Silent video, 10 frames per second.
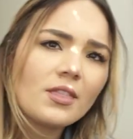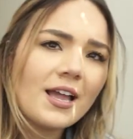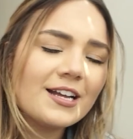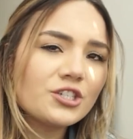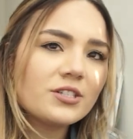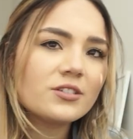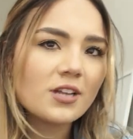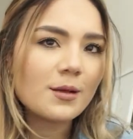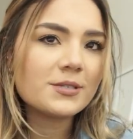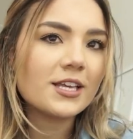I just
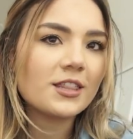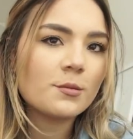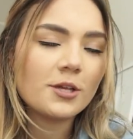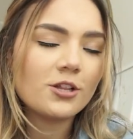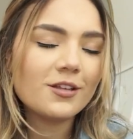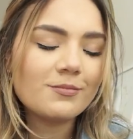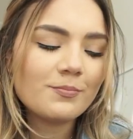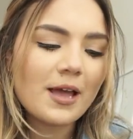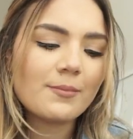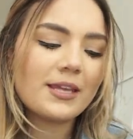stopped taking the pill.
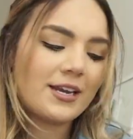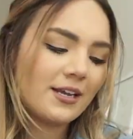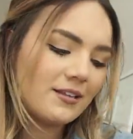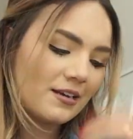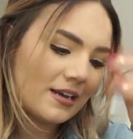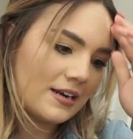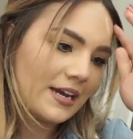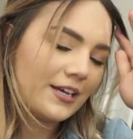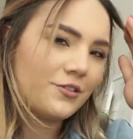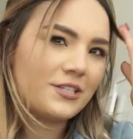I'm getting an
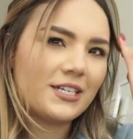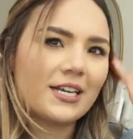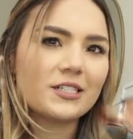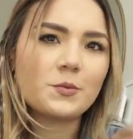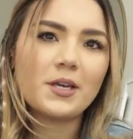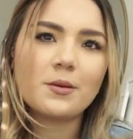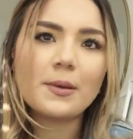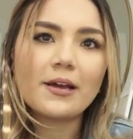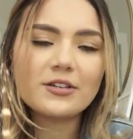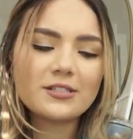IUD next week,
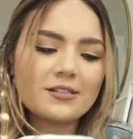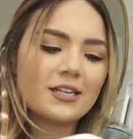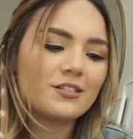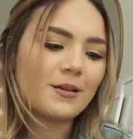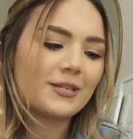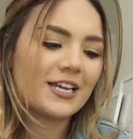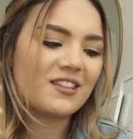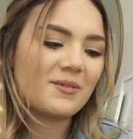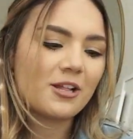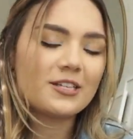but ever since I stopped taking
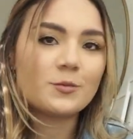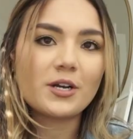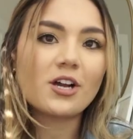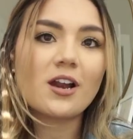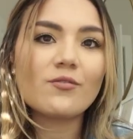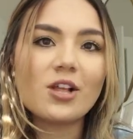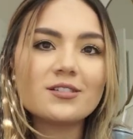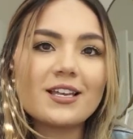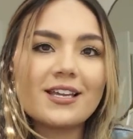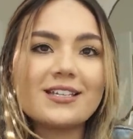the pill, I swear to God, I've
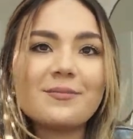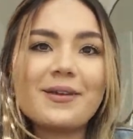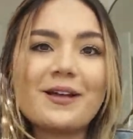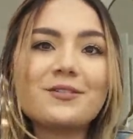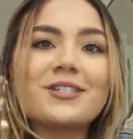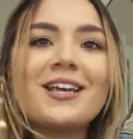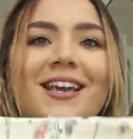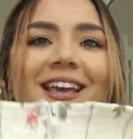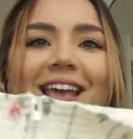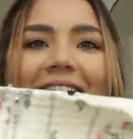lost like 10 pounds.
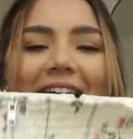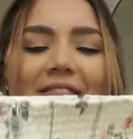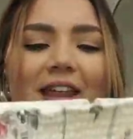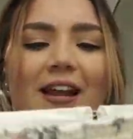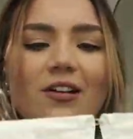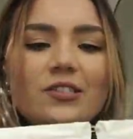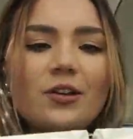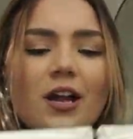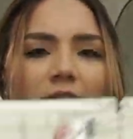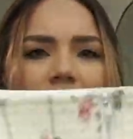And then I also
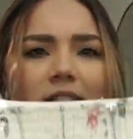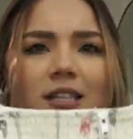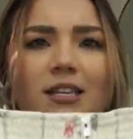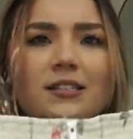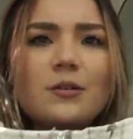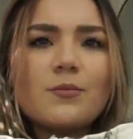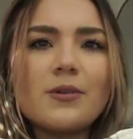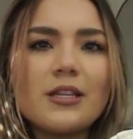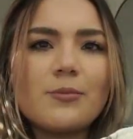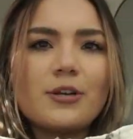got this
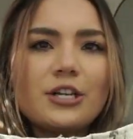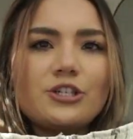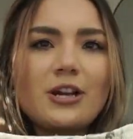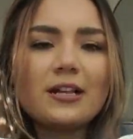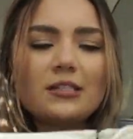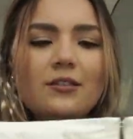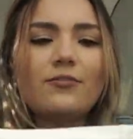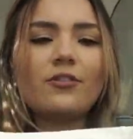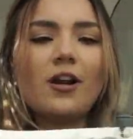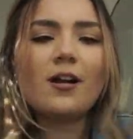really pretty dress
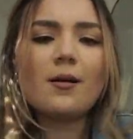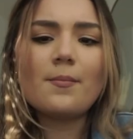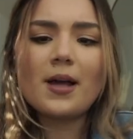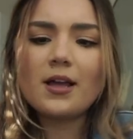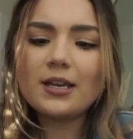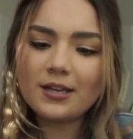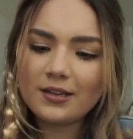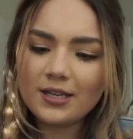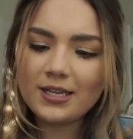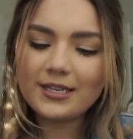from,
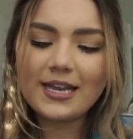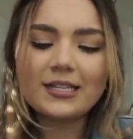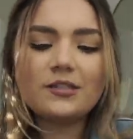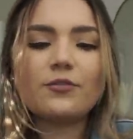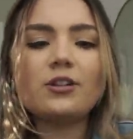yeah, it's for